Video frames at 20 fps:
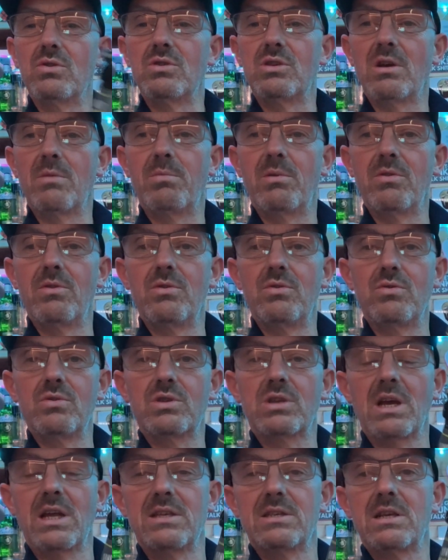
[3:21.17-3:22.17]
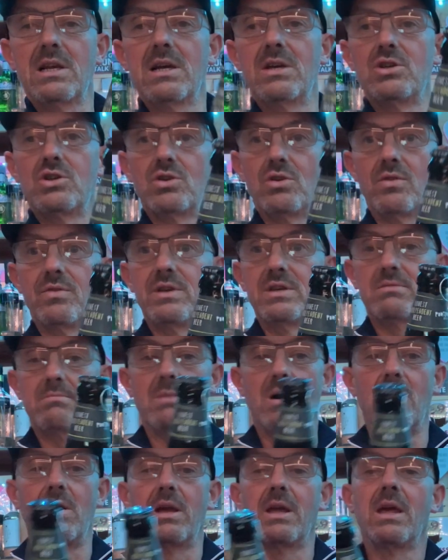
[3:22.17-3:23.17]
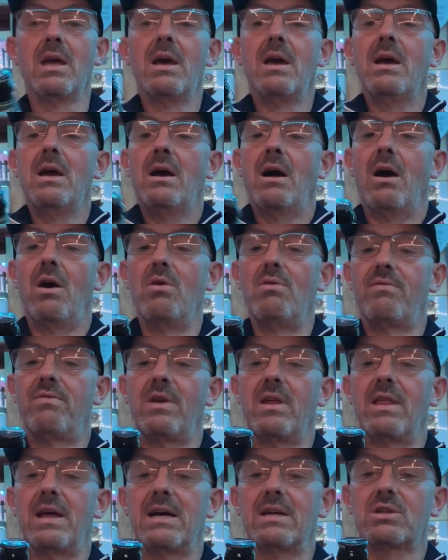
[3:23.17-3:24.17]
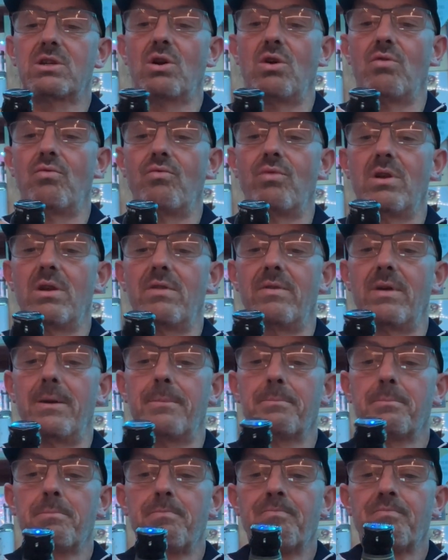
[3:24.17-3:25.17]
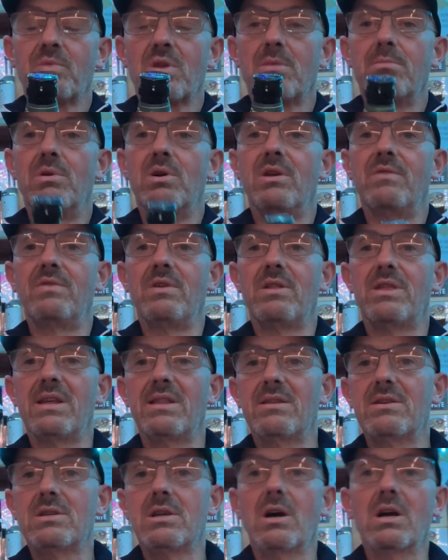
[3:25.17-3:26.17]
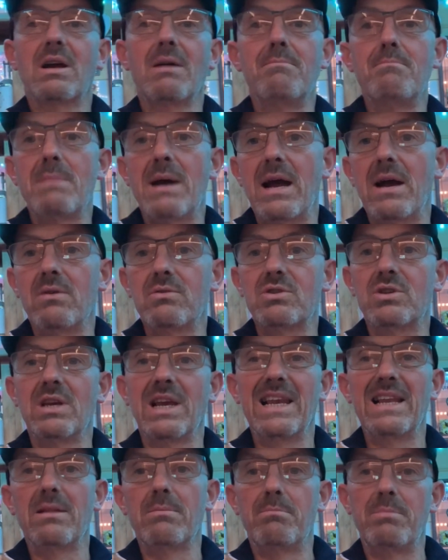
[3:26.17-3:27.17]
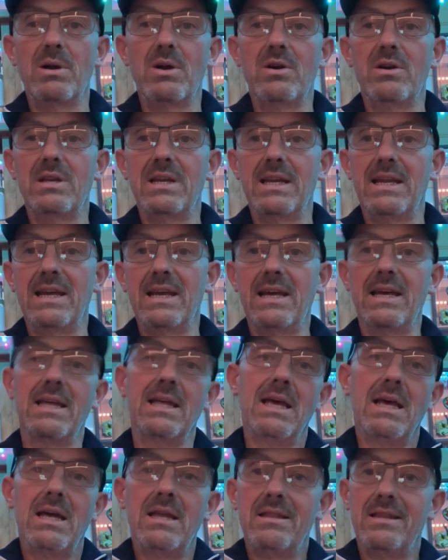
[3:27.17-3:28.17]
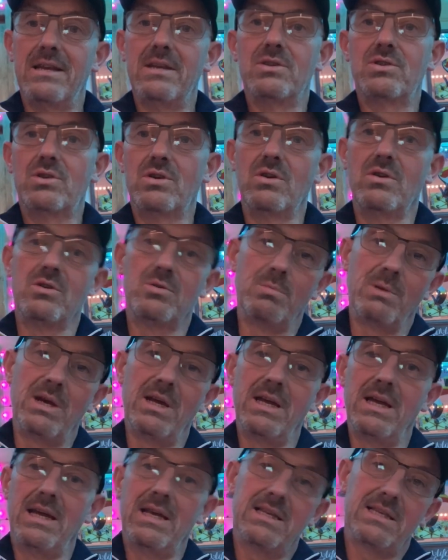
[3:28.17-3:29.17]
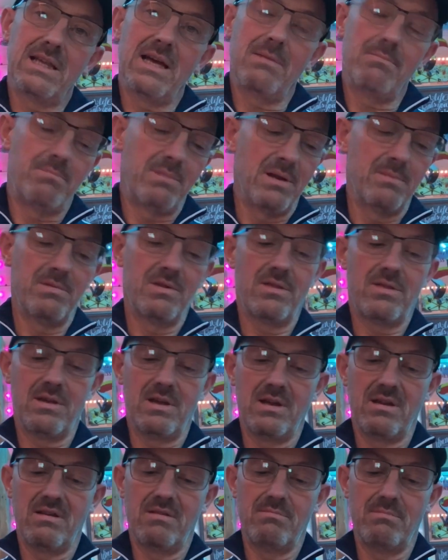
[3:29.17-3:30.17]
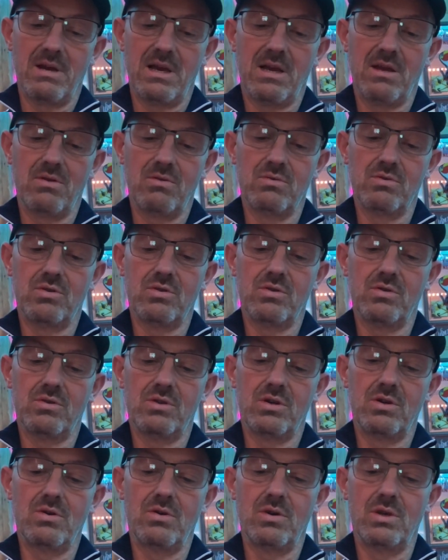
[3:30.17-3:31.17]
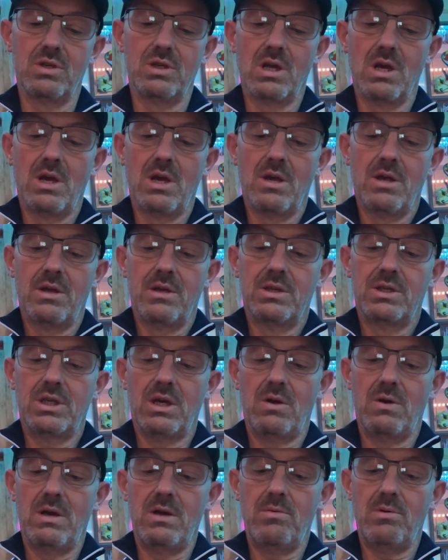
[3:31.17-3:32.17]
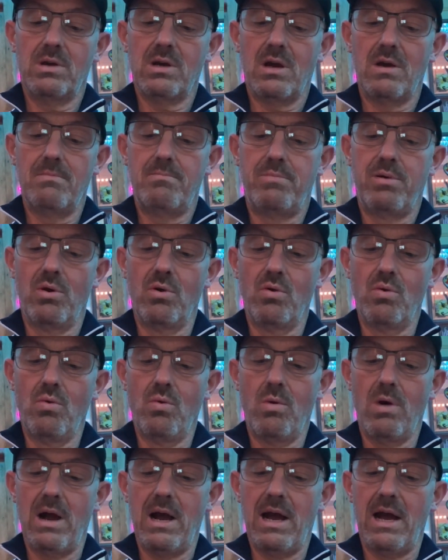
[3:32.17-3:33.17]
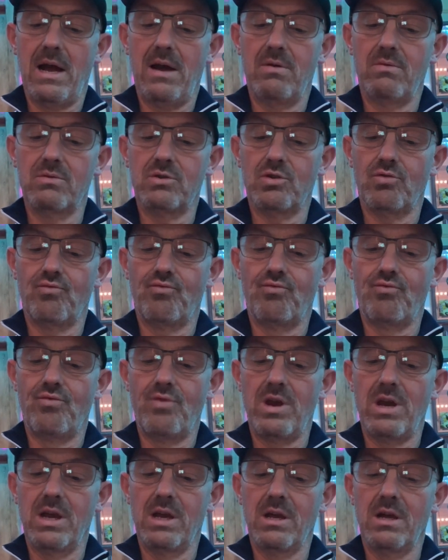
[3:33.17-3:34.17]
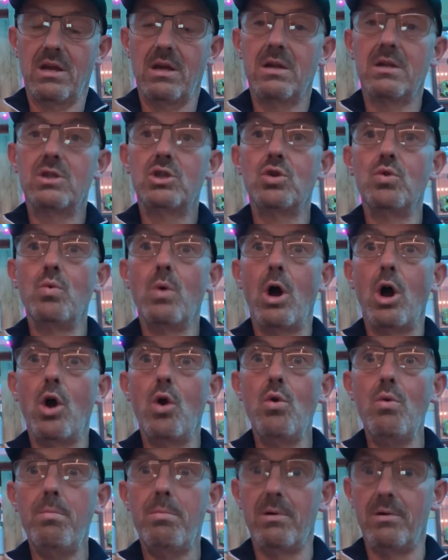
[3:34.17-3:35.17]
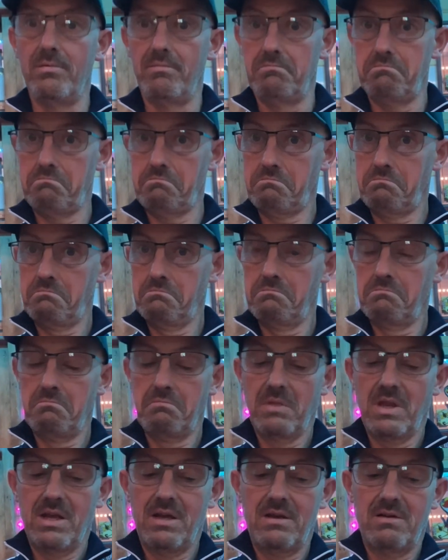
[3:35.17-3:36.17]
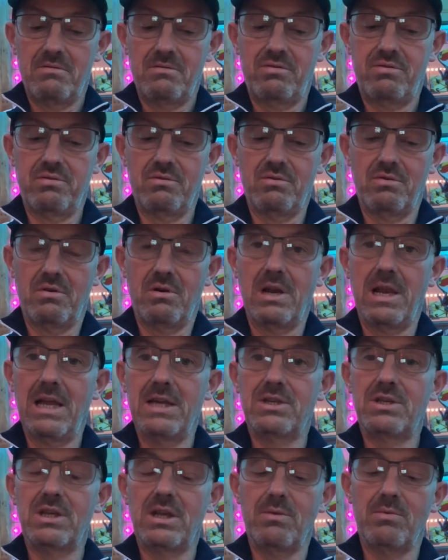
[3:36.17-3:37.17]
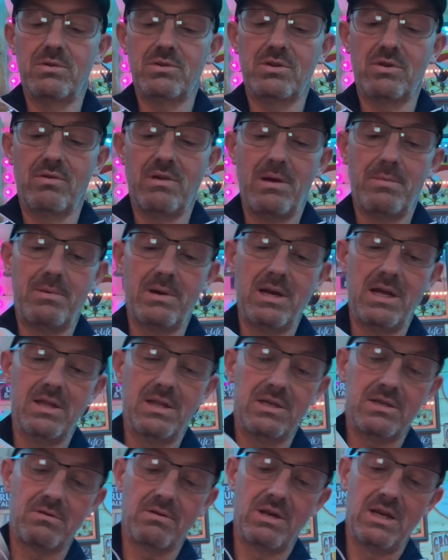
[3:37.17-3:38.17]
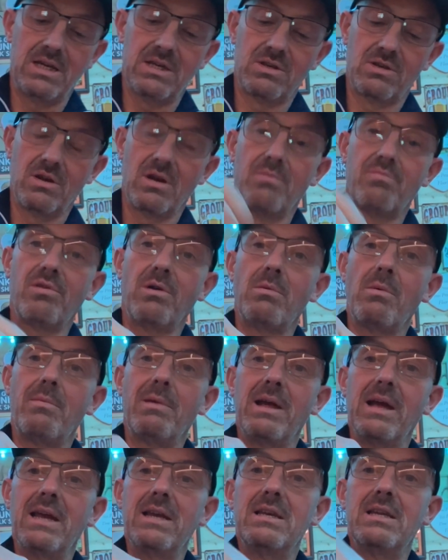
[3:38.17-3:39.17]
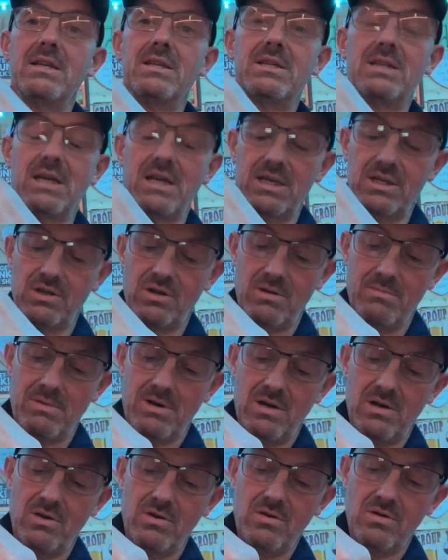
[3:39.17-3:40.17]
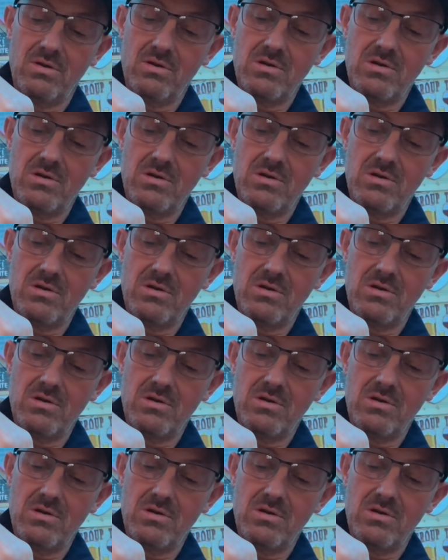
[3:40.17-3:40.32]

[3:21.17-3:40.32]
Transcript: So I put the noise cancellation on this mic. Hopefully that's got rid of it. But if you think there's like a mouse and a little bird in here, then excuse me, it's that blimming thing making all sorts of noise. So here we go. Pull out ring to open. Whew, let's see what's going to happen here. This is going to probably end in tears, no more. Look.